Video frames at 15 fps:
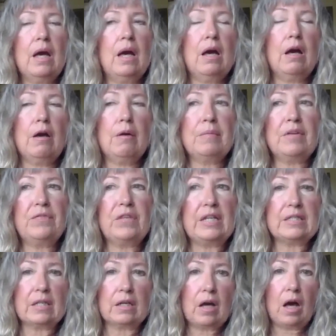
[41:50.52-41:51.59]
If it
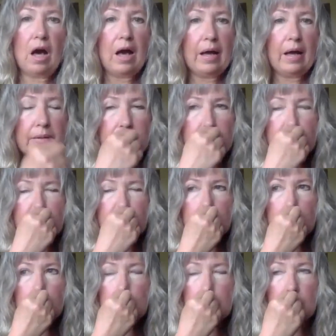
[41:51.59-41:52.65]
isn't caught and
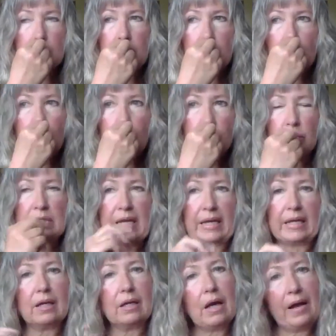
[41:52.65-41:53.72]
isn't,
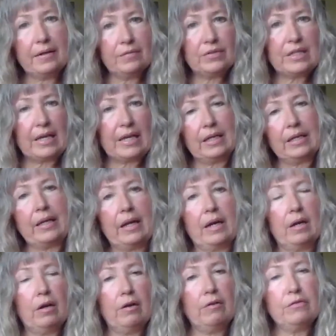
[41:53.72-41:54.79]
taken
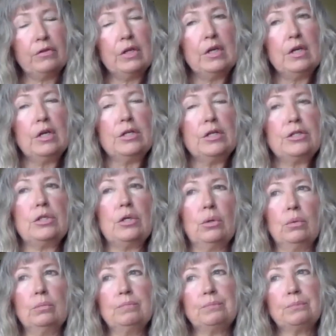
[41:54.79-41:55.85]
care of.
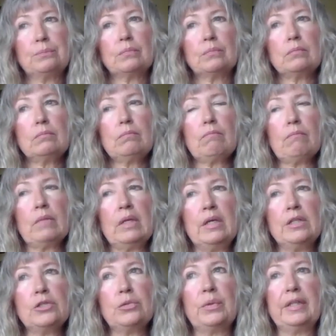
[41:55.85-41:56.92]
So
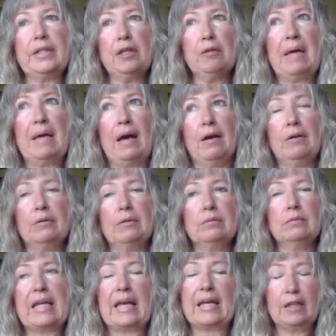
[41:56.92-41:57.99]
it's really about
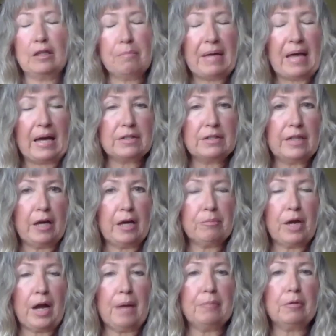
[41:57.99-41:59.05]
taking them back to that
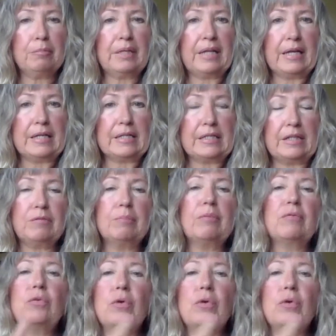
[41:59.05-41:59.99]
primal place even